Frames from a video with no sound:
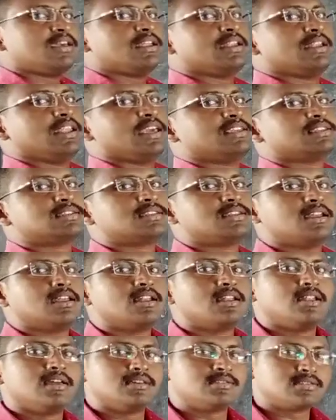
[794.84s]

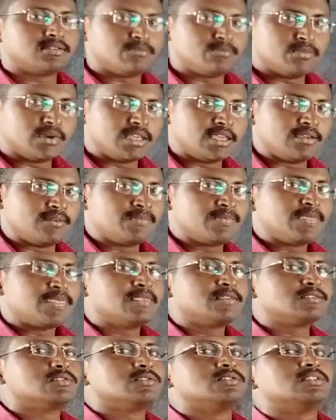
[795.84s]
National Assembly.
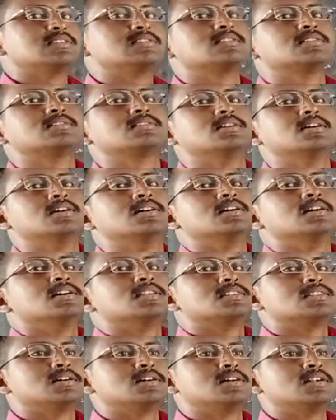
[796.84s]
So this is the
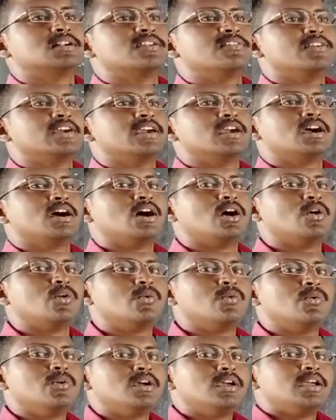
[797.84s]
third way
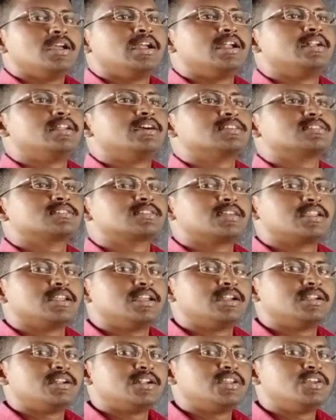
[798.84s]
how it has
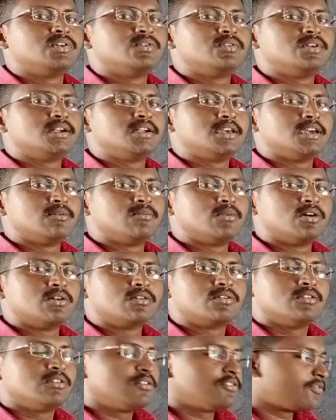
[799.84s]
created unity
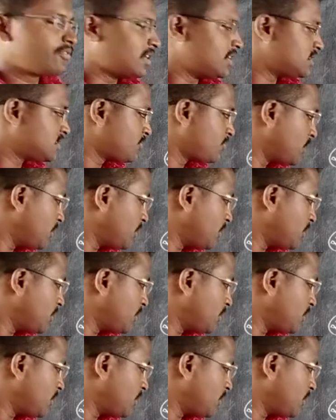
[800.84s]
among French